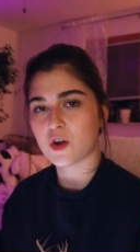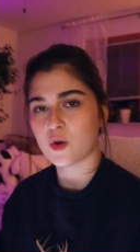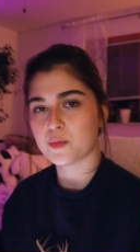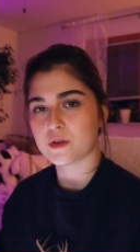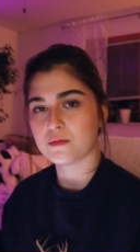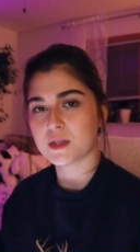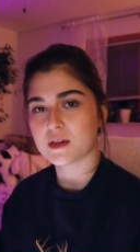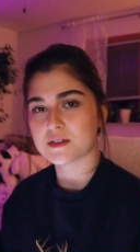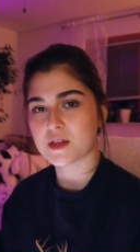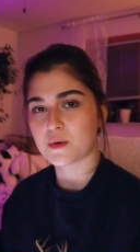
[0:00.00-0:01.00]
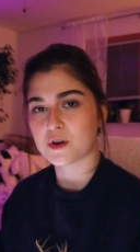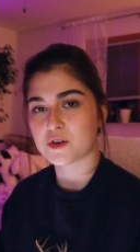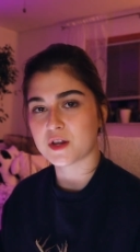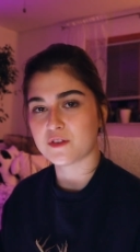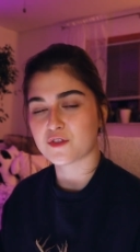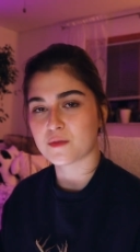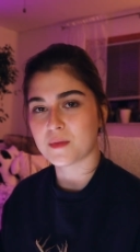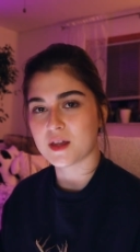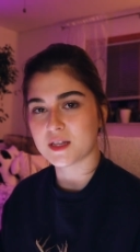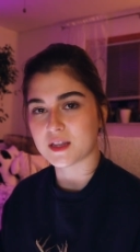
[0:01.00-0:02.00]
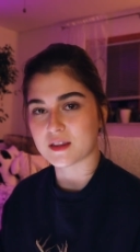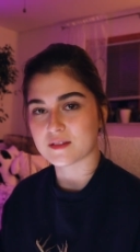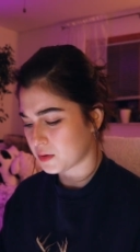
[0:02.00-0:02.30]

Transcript: open because they were greedy for money.